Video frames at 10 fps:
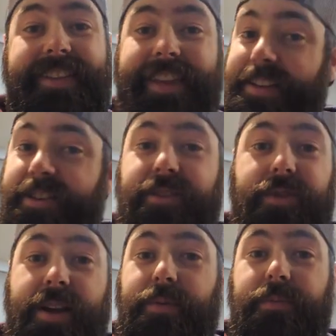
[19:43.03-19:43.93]
that's going to
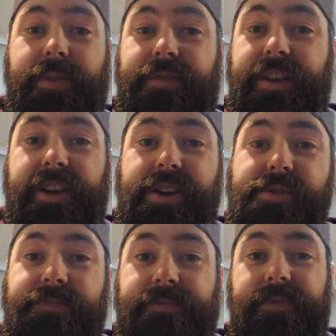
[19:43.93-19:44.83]
wrap up the
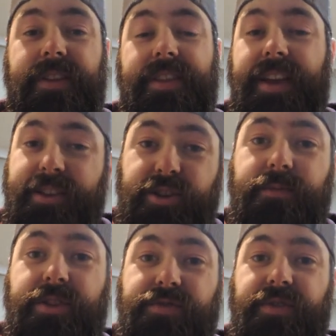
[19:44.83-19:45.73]
video. Thanks so
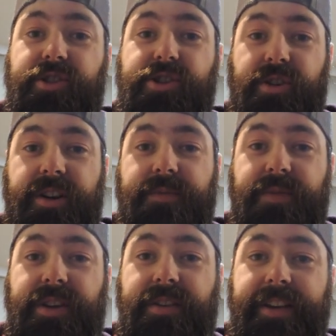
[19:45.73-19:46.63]
much for joining
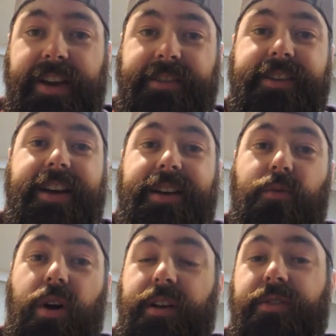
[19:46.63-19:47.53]
me as I
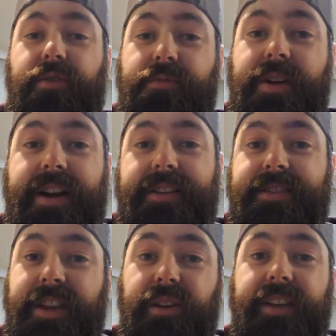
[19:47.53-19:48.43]
walk through my
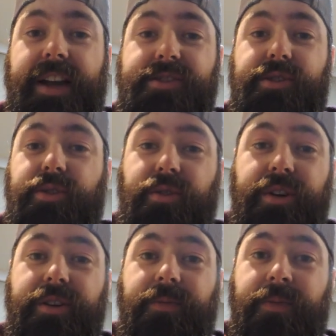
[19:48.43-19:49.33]
cell dye
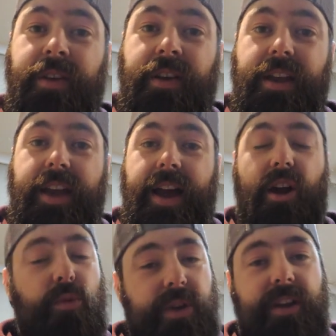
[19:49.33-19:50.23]
tutorial.
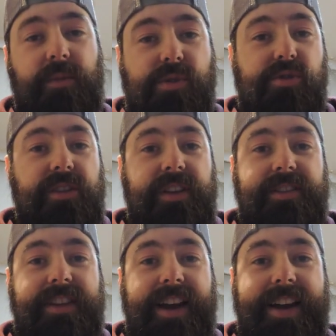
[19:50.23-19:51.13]
I hope you end up using
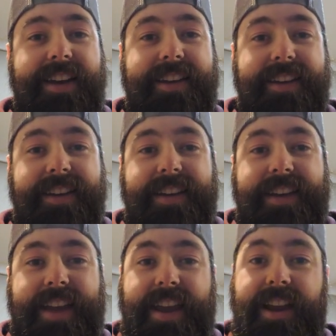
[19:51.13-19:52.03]
this dye,
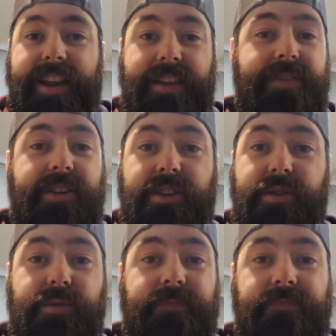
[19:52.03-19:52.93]
and if you
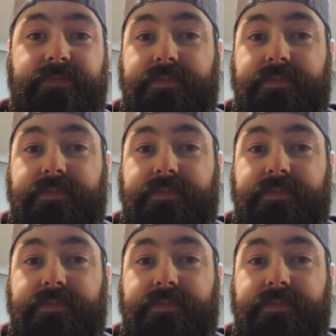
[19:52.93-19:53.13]
do,